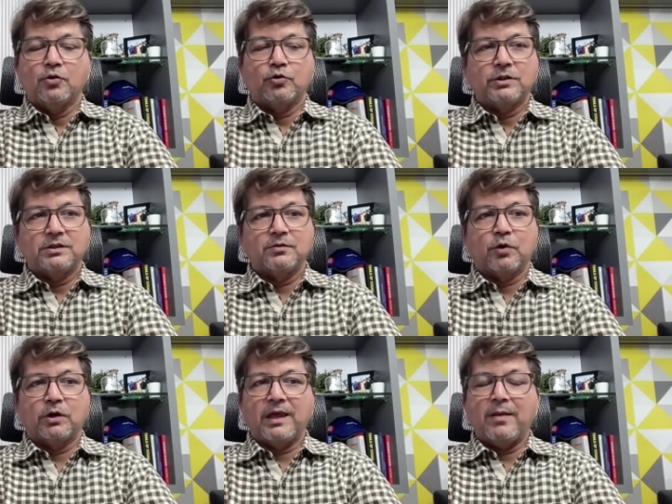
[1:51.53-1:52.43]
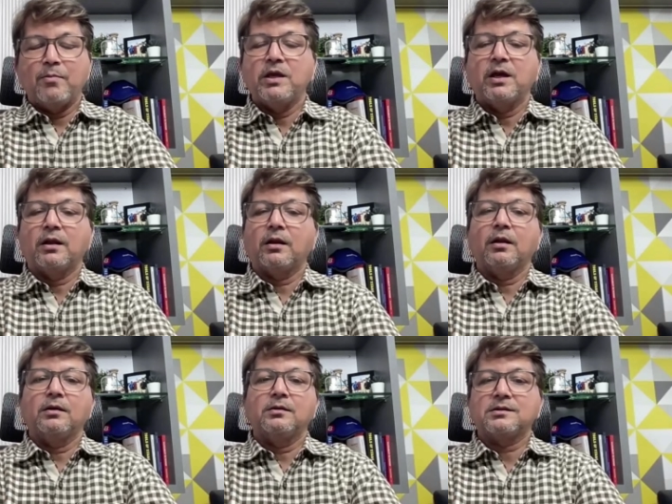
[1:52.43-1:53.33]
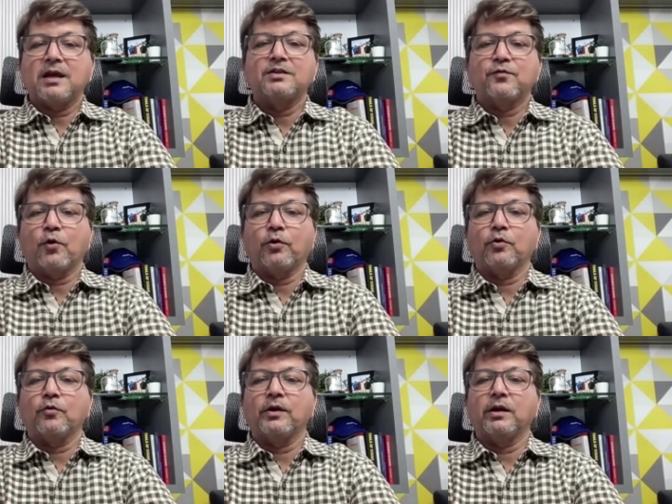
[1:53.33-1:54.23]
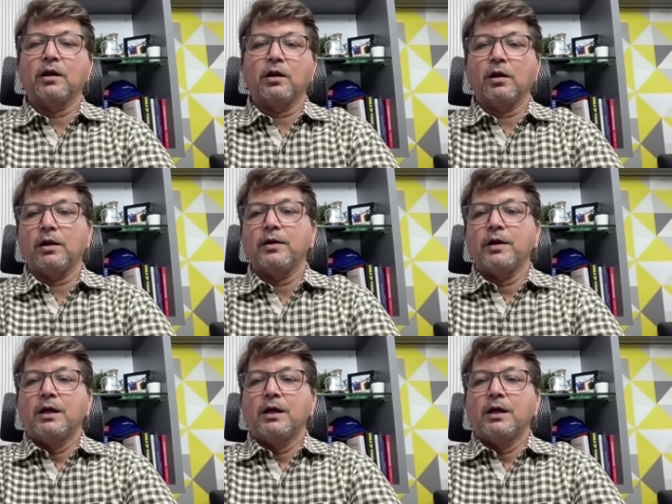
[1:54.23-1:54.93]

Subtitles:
So this is what the MDR stands for, very clearly.